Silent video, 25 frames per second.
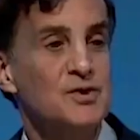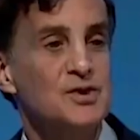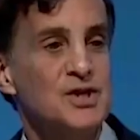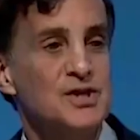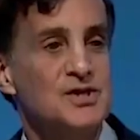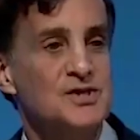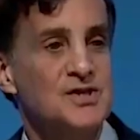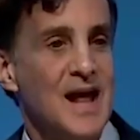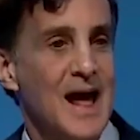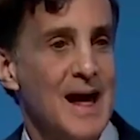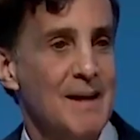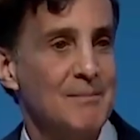
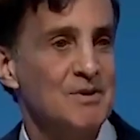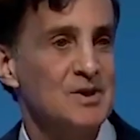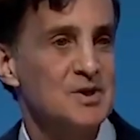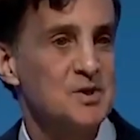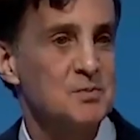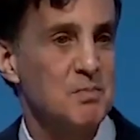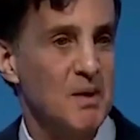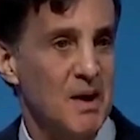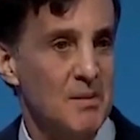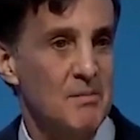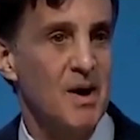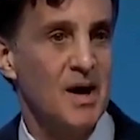established
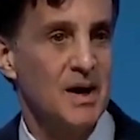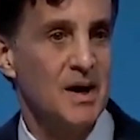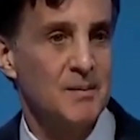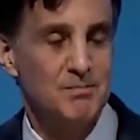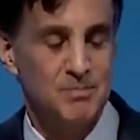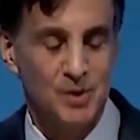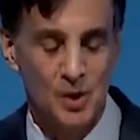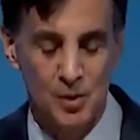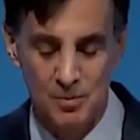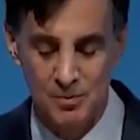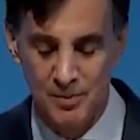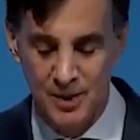by Mike
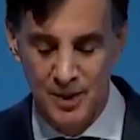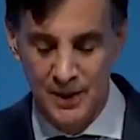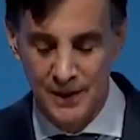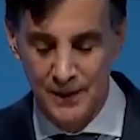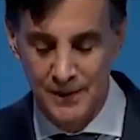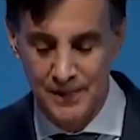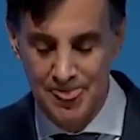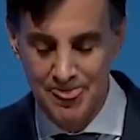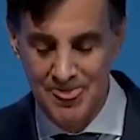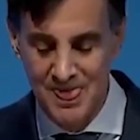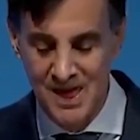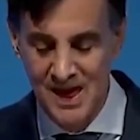Bloomberg.
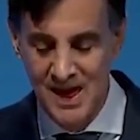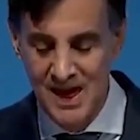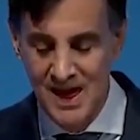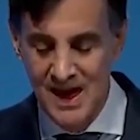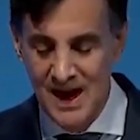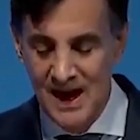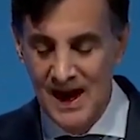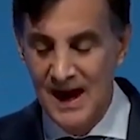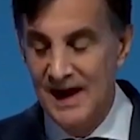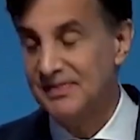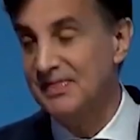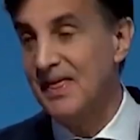
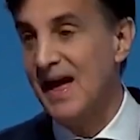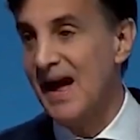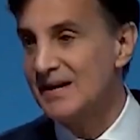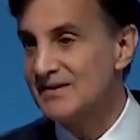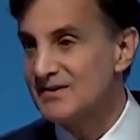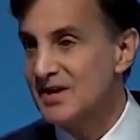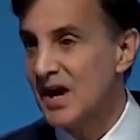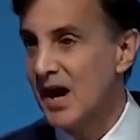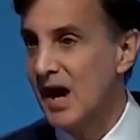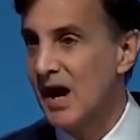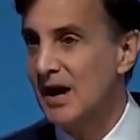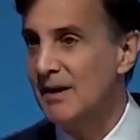At that
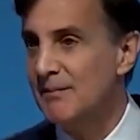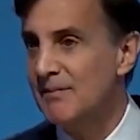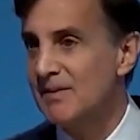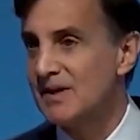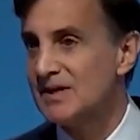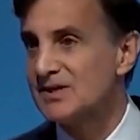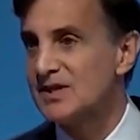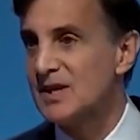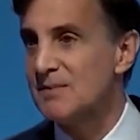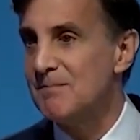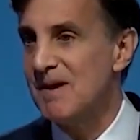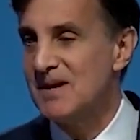time,
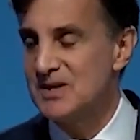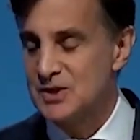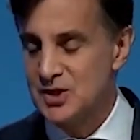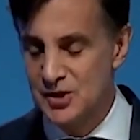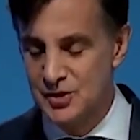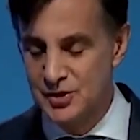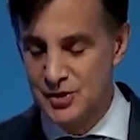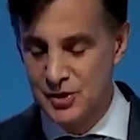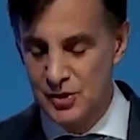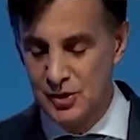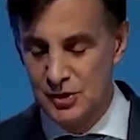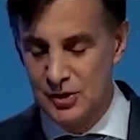as he
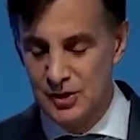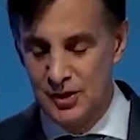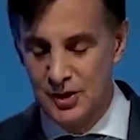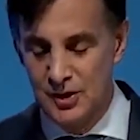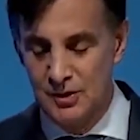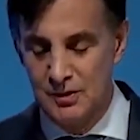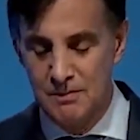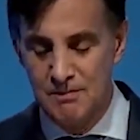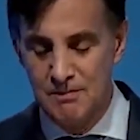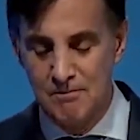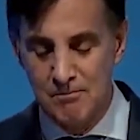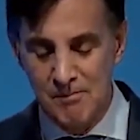mentioned
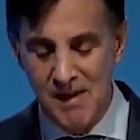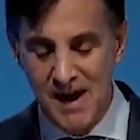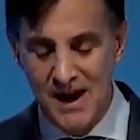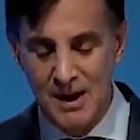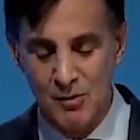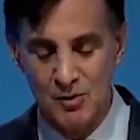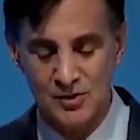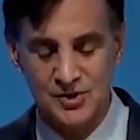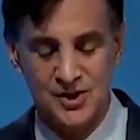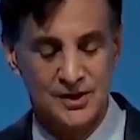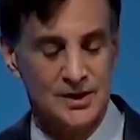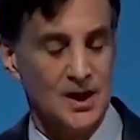earlier, Mike
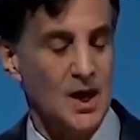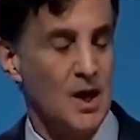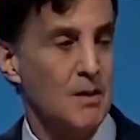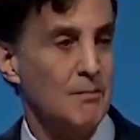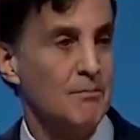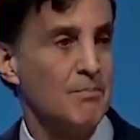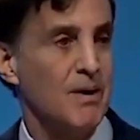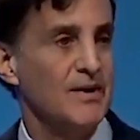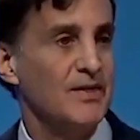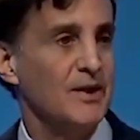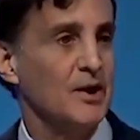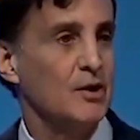was alarmed
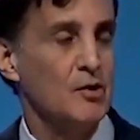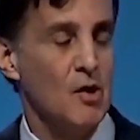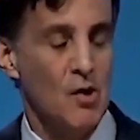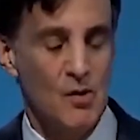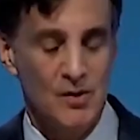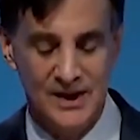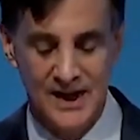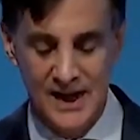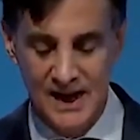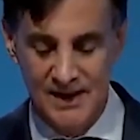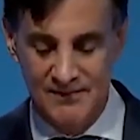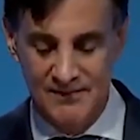by the
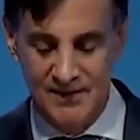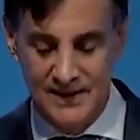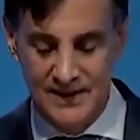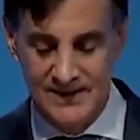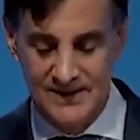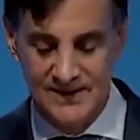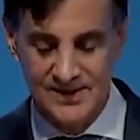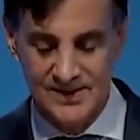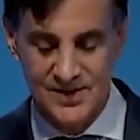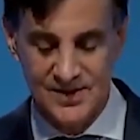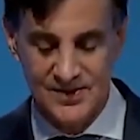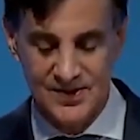growing
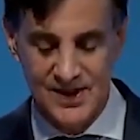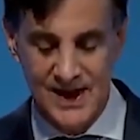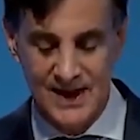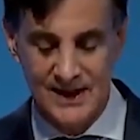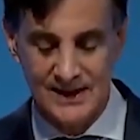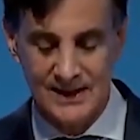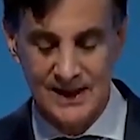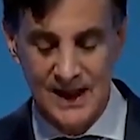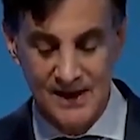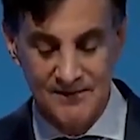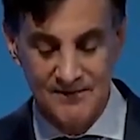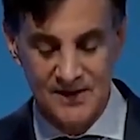evidence that
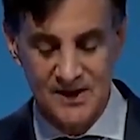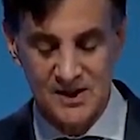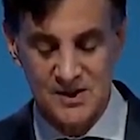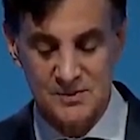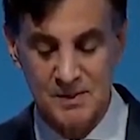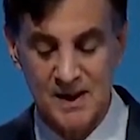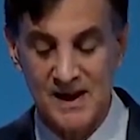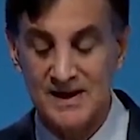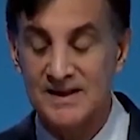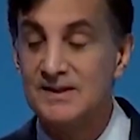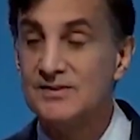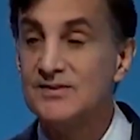life
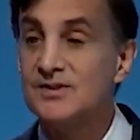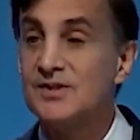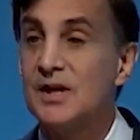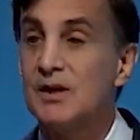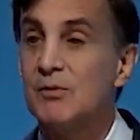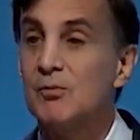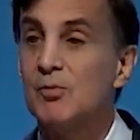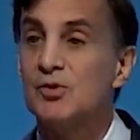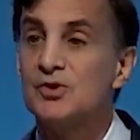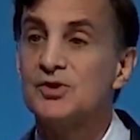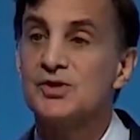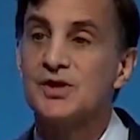expectancy
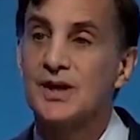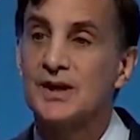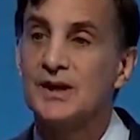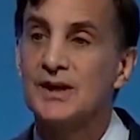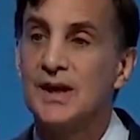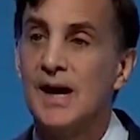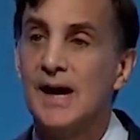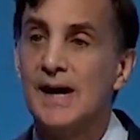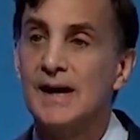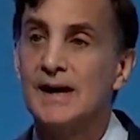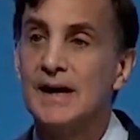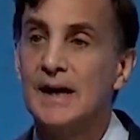was
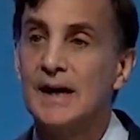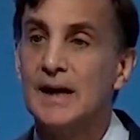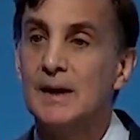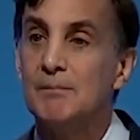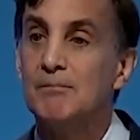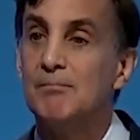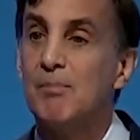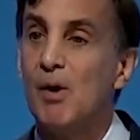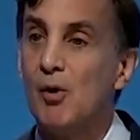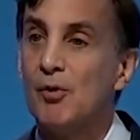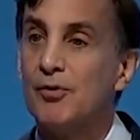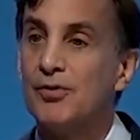declining
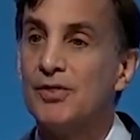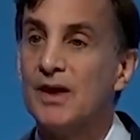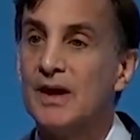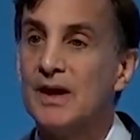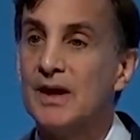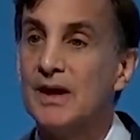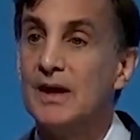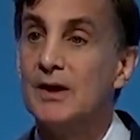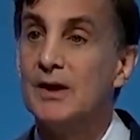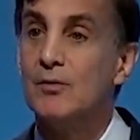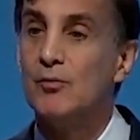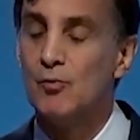both
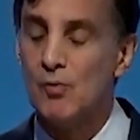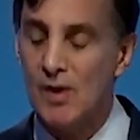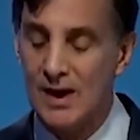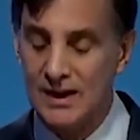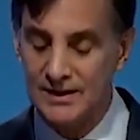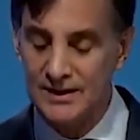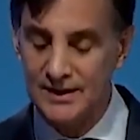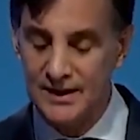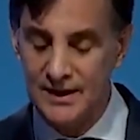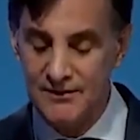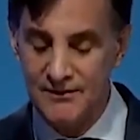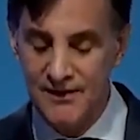in
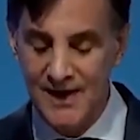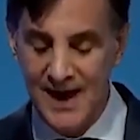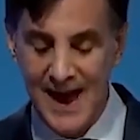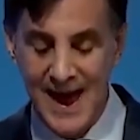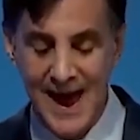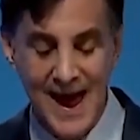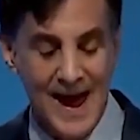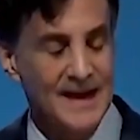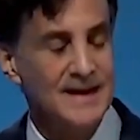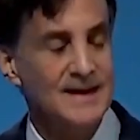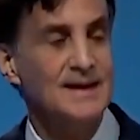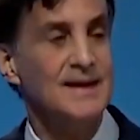relative
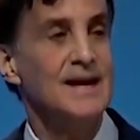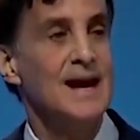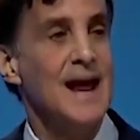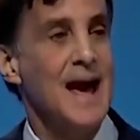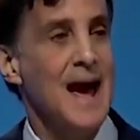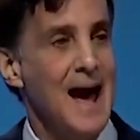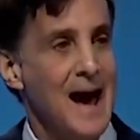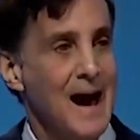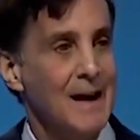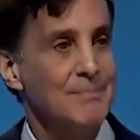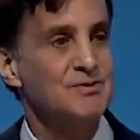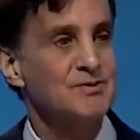and in
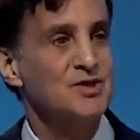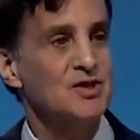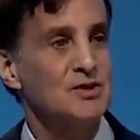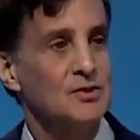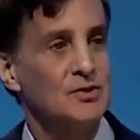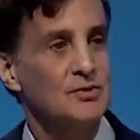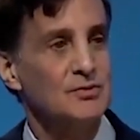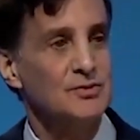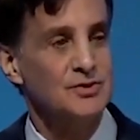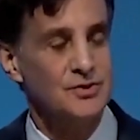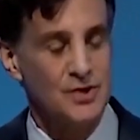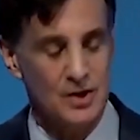
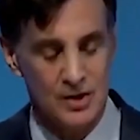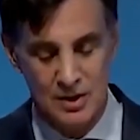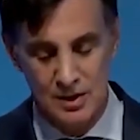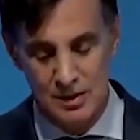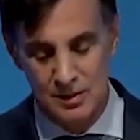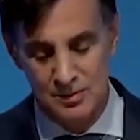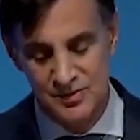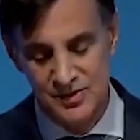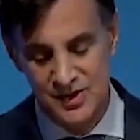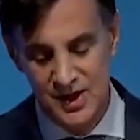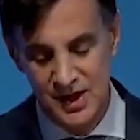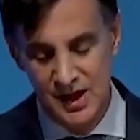absolute
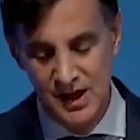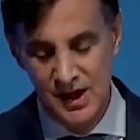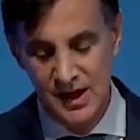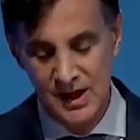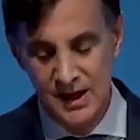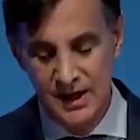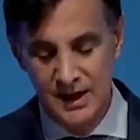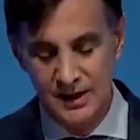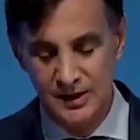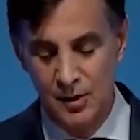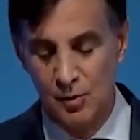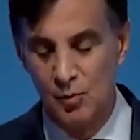terms
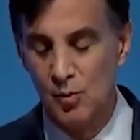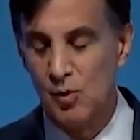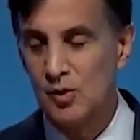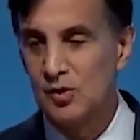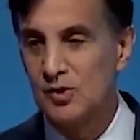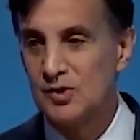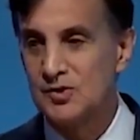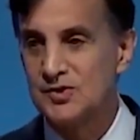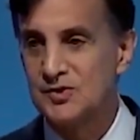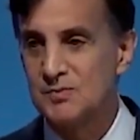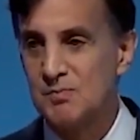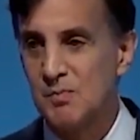in the
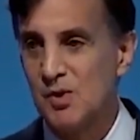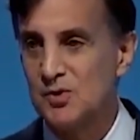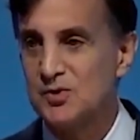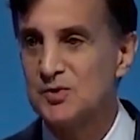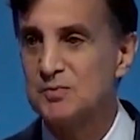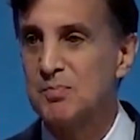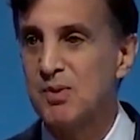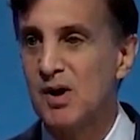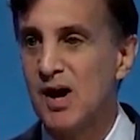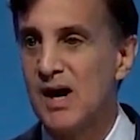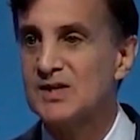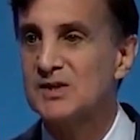world's most
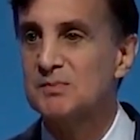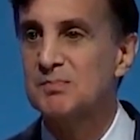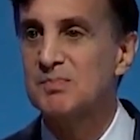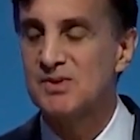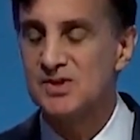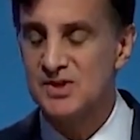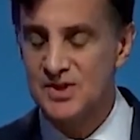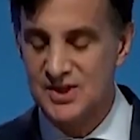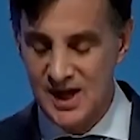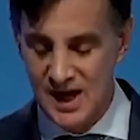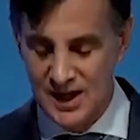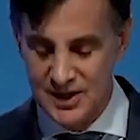
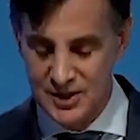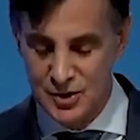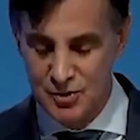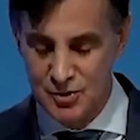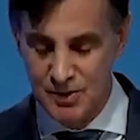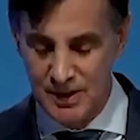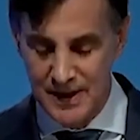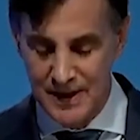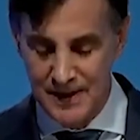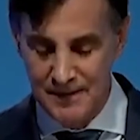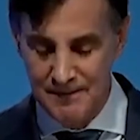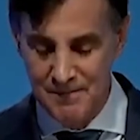prosperous
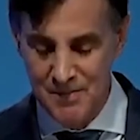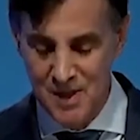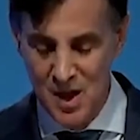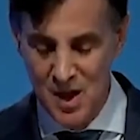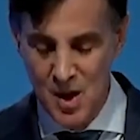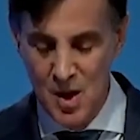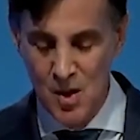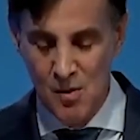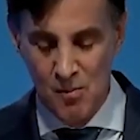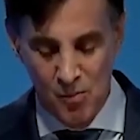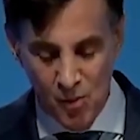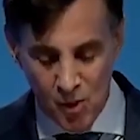country.
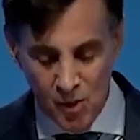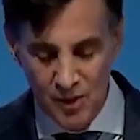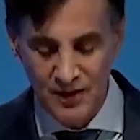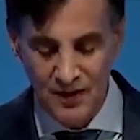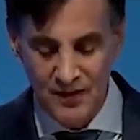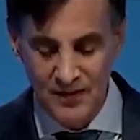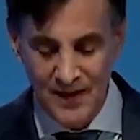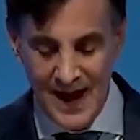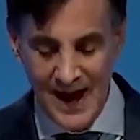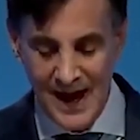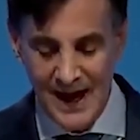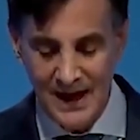More
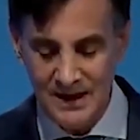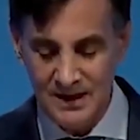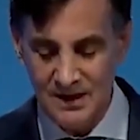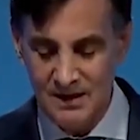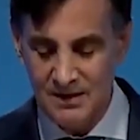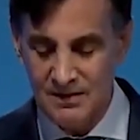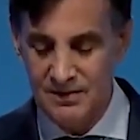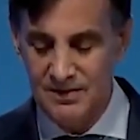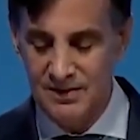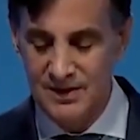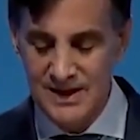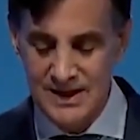than that,
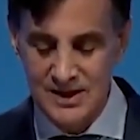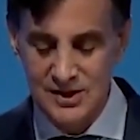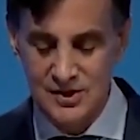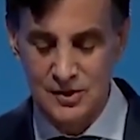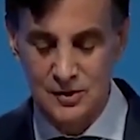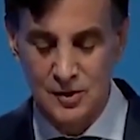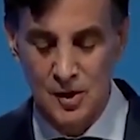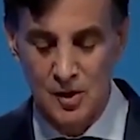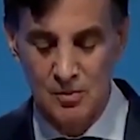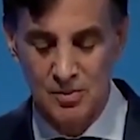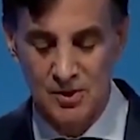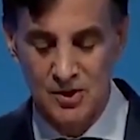these
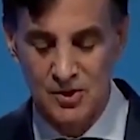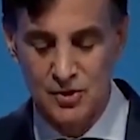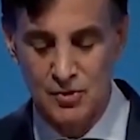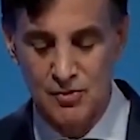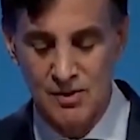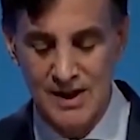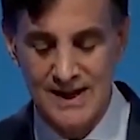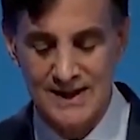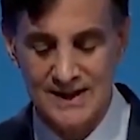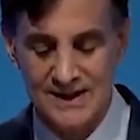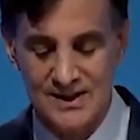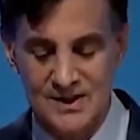global
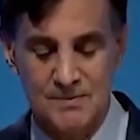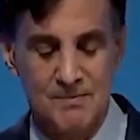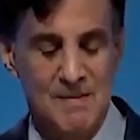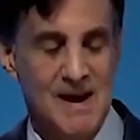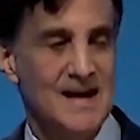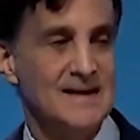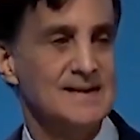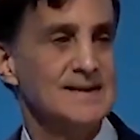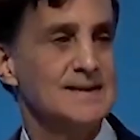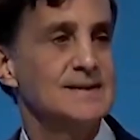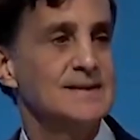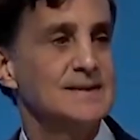trends
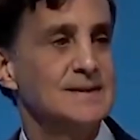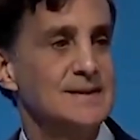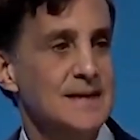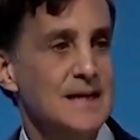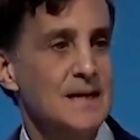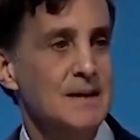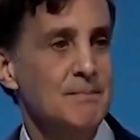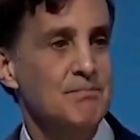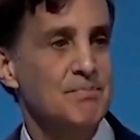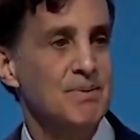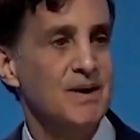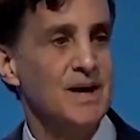mask
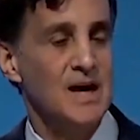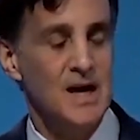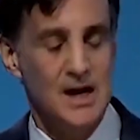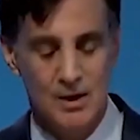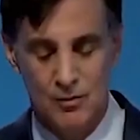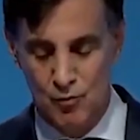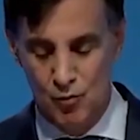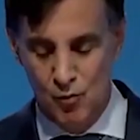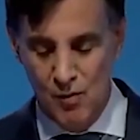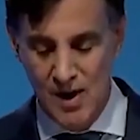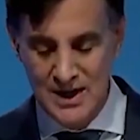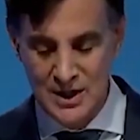deep
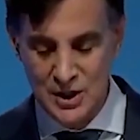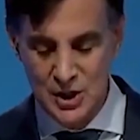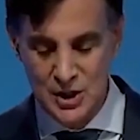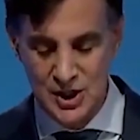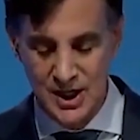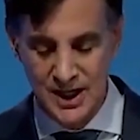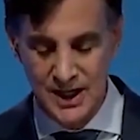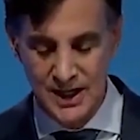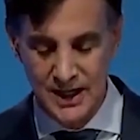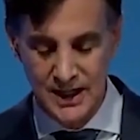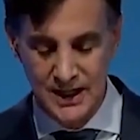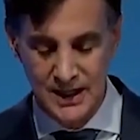and
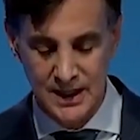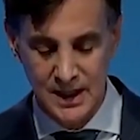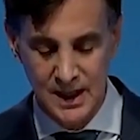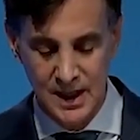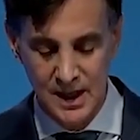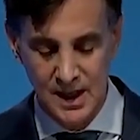wrenching